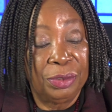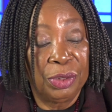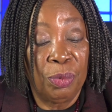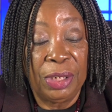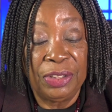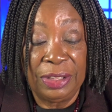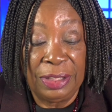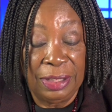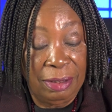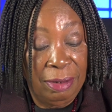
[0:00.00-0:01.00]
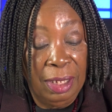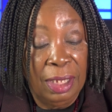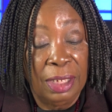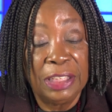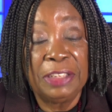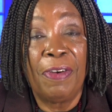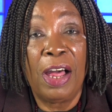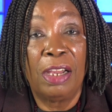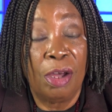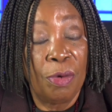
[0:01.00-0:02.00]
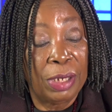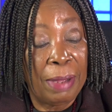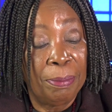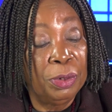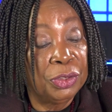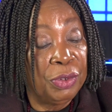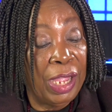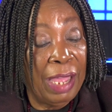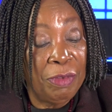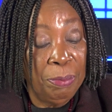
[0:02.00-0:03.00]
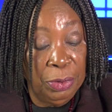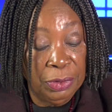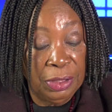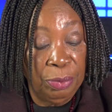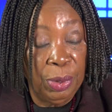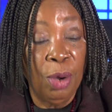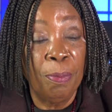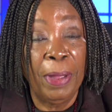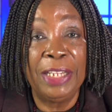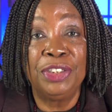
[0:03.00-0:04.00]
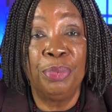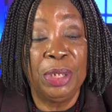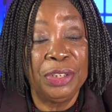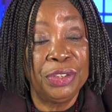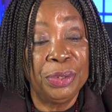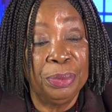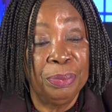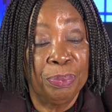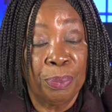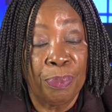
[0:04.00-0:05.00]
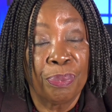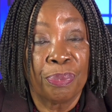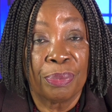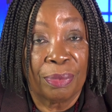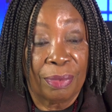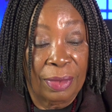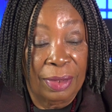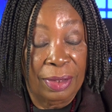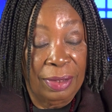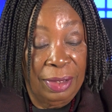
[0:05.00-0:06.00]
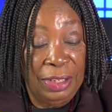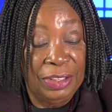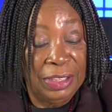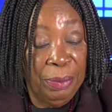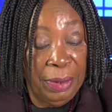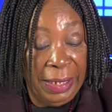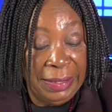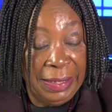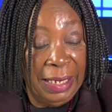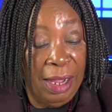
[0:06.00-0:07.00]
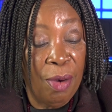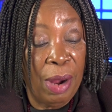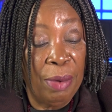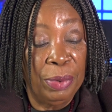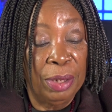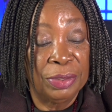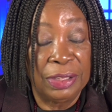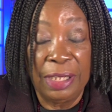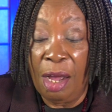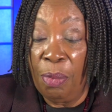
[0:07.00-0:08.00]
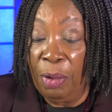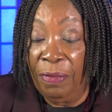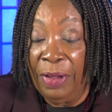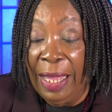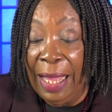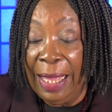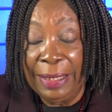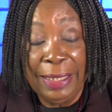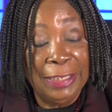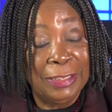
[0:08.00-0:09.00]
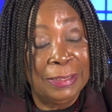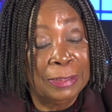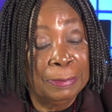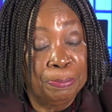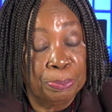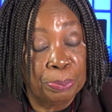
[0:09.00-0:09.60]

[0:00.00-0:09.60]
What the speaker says: those questions and just follow along with our books. You have your books, so we're on page 22. You see where that's at? All right, we're going to start with our lessons.